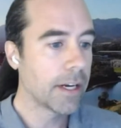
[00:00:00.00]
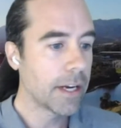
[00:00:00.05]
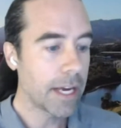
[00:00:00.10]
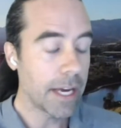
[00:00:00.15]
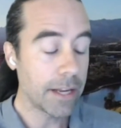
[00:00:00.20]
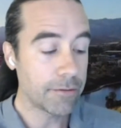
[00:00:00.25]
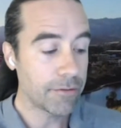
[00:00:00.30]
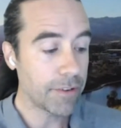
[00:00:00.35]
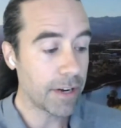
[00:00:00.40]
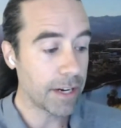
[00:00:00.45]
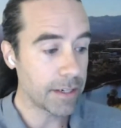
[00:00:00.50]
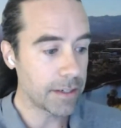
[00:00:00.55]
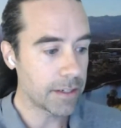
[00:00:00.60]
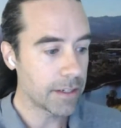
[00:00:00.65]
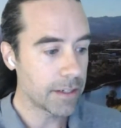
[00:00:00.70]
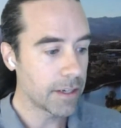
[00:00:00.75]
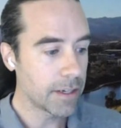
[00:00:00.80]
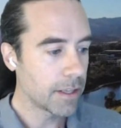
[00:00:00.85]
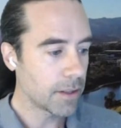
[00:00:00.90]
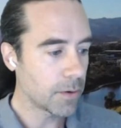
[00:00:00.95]
and find
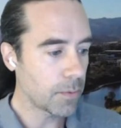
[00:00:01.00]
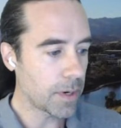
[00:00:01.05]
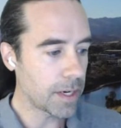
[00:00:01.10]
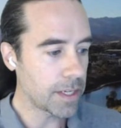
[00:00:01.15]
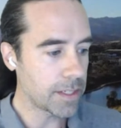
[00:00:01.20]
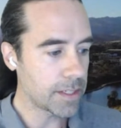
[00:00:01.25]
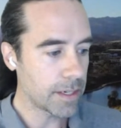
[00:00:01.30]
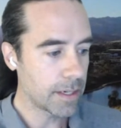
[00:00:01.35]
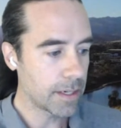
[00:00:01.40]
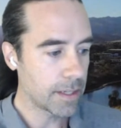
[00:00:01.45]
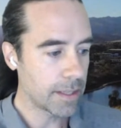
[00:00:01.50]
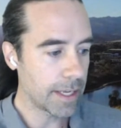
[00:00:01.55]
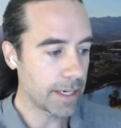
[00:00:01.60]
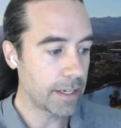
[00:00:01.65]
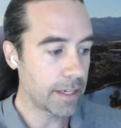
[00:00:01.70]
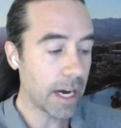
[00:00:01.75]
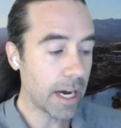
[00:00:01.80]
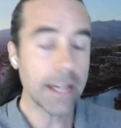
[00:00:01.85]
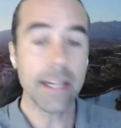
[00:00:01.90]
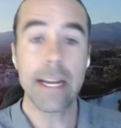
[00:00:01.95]
the ways that,
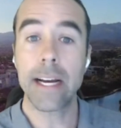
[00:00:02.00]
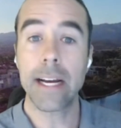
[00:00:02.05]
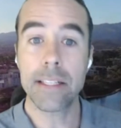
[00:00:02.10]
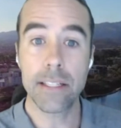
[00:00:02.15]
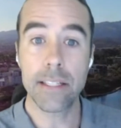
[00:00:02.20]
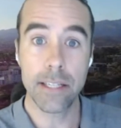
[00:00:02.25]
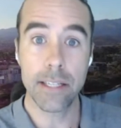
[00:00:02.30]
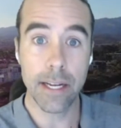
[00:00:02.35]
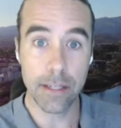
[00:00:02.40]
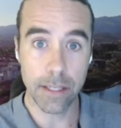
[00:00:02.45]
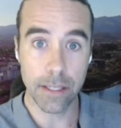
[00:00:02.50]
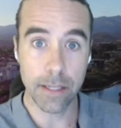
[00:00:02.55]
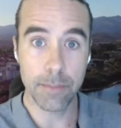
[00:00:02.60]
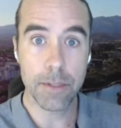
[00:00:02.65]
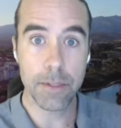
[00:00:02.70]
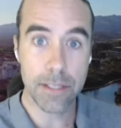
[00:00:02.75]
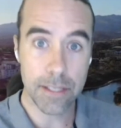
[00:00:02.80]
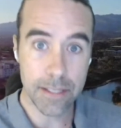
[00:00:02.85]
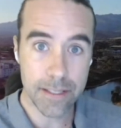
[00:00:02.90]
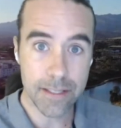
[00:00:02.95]
not accidentally,
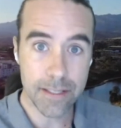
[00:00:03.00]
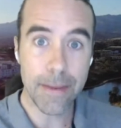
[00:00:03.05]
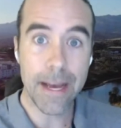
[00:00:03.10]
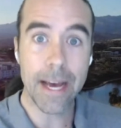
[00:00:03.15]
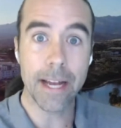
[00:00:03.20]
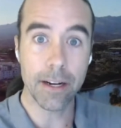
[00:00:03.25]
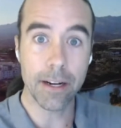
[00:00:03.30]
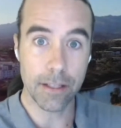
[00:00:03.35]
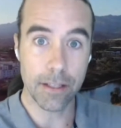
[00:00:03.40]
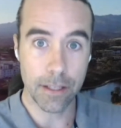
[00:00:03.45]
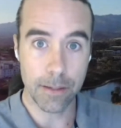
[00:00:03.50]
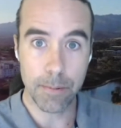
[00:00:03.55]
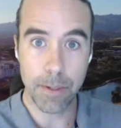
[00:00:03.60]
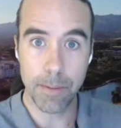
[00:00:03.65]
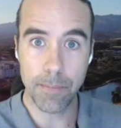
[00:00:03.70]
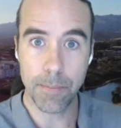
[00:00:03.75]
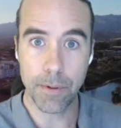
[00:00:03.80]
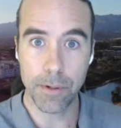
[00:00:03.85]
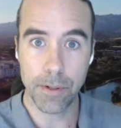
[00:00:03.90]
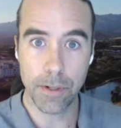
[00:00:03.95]
but systematically,
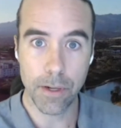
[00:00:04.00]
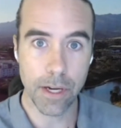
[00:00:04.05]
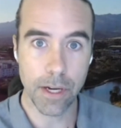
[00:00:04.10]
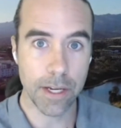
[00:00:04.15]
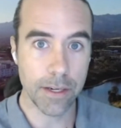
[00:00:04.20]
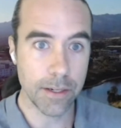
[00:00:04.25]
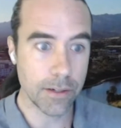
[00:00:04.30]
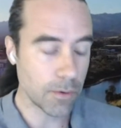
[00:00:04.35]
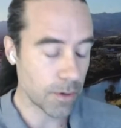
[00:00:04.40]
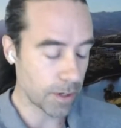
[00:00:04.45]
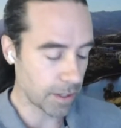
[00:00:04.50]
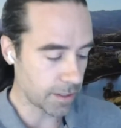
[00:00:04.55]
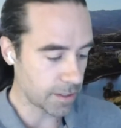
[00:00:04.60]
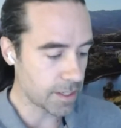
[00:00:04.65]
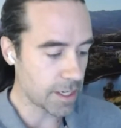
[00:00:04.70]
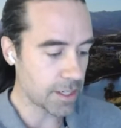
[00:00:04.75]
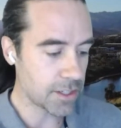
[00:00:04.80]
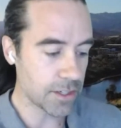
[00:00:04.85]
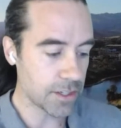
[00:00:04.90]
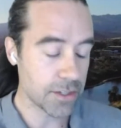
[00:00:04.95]
people and
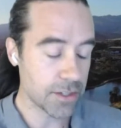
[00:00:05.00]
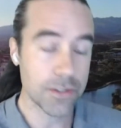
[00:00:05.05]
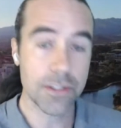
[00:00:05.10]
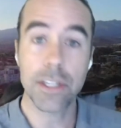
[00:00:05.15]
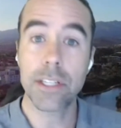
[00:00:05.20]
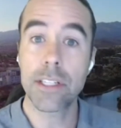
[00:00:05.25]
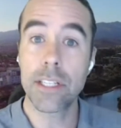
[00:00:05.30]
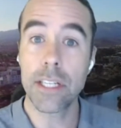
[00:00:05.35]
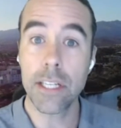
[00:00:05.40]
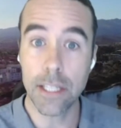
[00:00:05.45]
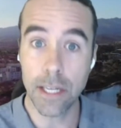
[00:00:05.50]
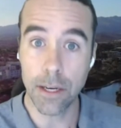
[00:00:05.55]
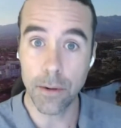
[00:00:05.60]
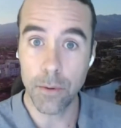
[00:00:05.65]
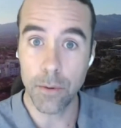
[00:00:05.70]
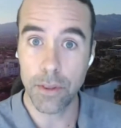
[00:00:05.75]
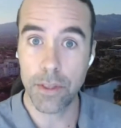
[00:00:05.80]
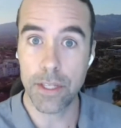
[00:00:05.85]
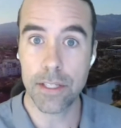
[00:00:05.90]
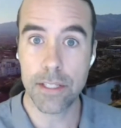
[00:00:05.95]
organizations are succeeding
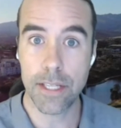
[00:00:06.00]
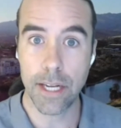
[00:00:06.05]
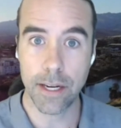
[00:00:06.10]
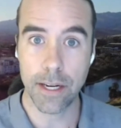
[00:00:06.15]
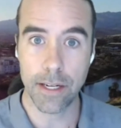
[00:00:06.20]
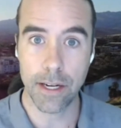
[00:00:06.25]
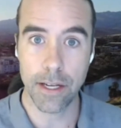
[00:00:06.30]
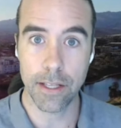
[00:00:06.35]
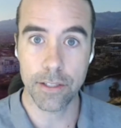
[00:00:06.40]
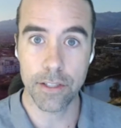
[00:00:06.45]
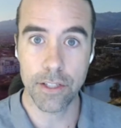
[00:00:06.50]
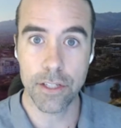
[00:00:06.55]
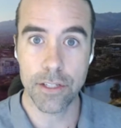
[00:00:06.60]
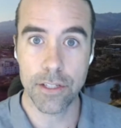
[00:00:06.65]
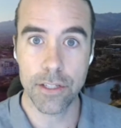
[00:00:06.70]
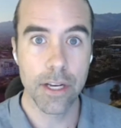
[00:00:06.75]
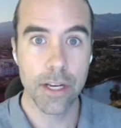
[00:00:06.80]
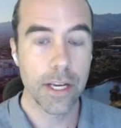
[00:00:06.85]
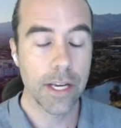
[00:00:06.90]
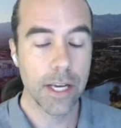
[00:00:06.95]
with these
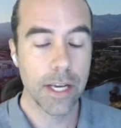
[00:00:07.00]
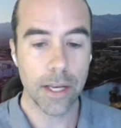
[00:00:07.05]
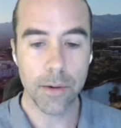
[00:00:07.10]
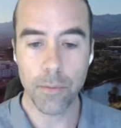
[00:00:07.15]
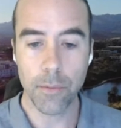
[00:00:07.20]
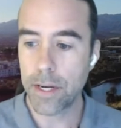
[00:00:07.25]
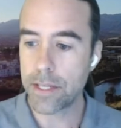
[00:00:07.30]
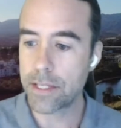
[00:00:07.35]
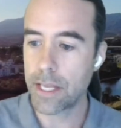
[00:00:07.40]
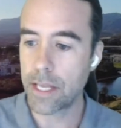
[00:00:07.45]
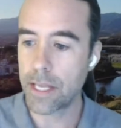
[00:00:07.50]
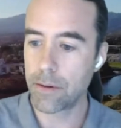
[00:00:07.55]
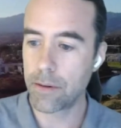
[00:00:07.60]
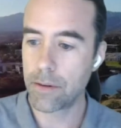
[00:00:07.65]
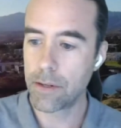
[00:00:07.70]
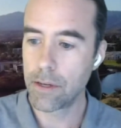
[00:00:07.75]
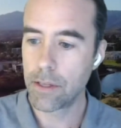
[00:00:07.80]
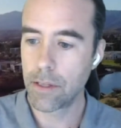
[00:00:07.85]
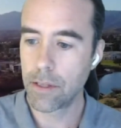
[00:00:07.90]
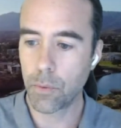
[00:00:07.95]
technologies in ways that
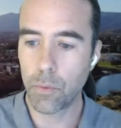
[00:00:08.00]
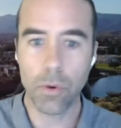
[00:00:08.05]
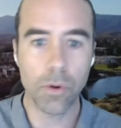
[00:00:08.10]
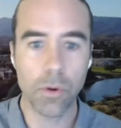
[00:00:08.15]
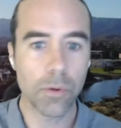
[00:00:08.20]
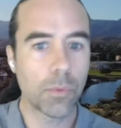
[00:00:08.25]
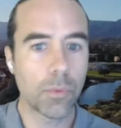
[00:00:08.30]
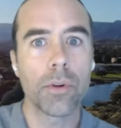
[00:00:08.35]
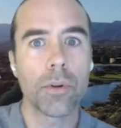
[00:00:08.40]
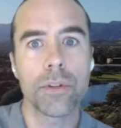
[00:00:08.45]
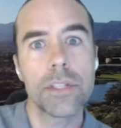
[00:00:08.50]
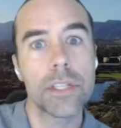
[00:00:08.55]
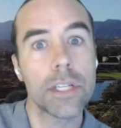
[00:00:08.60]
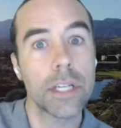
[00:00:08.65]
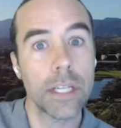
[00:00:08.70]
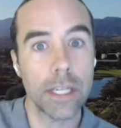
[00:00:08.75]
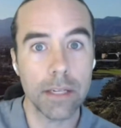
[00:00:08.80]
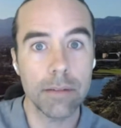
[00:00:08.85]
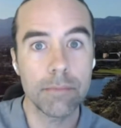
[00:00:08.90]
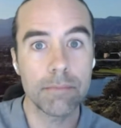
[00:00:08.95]
the world won't
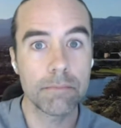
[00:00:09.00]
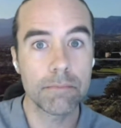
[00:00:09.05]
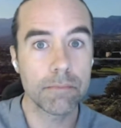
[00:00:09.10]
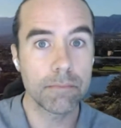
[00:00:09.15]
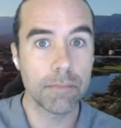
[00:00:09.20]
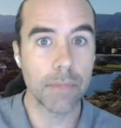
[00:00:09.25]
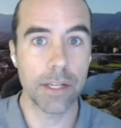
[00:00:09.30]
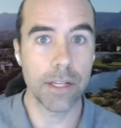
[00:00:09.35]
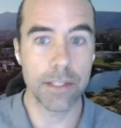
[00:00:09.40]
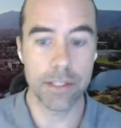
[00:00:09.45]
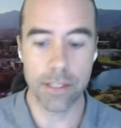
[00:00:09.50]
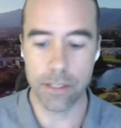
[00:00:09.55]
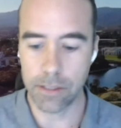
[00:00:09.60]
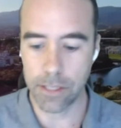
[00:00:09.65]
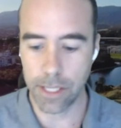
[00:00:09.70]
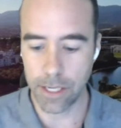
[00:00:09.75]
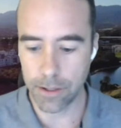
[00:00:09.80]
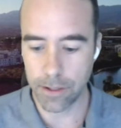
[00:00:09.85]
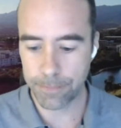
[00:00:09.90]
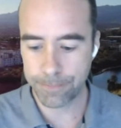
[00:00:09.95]
see until
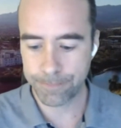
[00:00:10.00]
later.